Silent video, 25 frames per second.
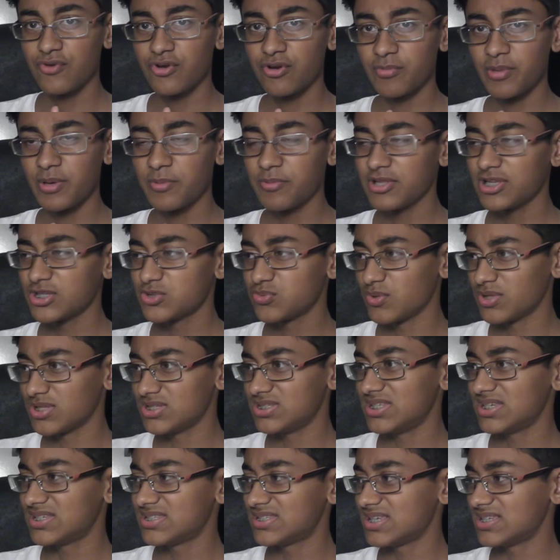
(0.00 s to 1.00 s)
remember this, when the
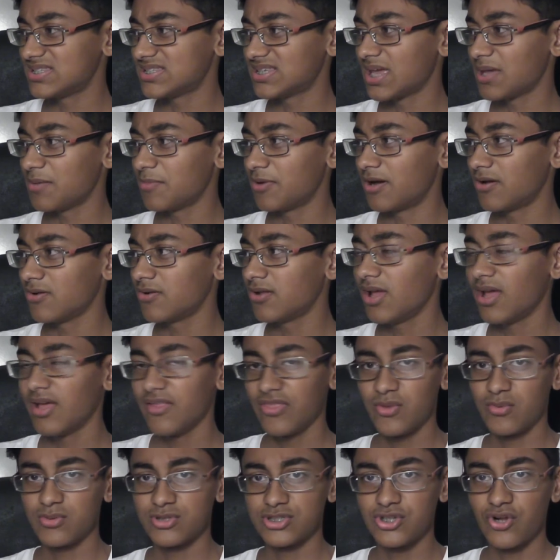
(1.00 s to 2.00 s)
6S came out,
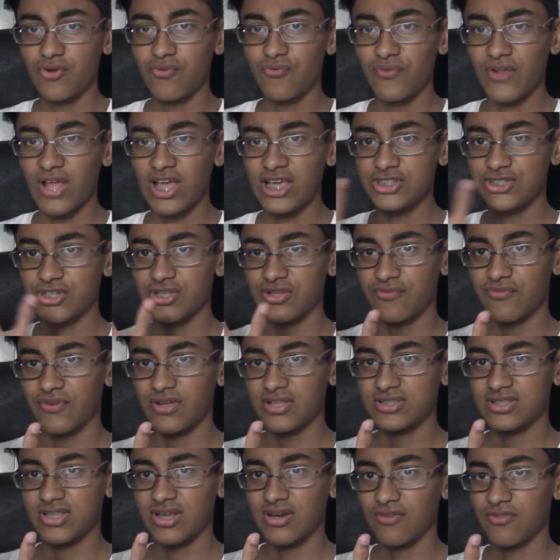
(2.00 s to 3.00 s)
there was no flash on the front
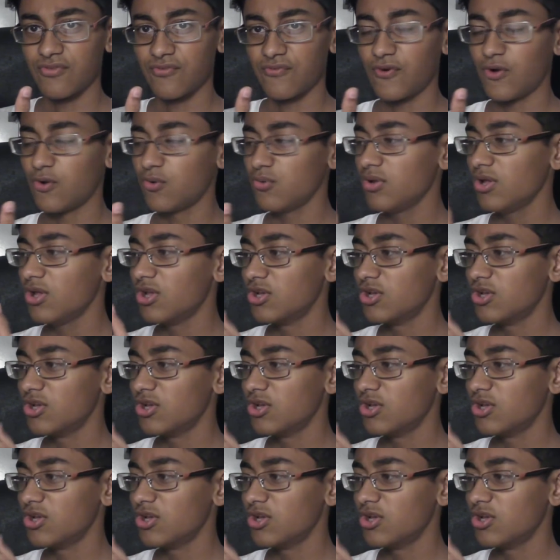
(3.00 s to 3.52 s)
side of the phone.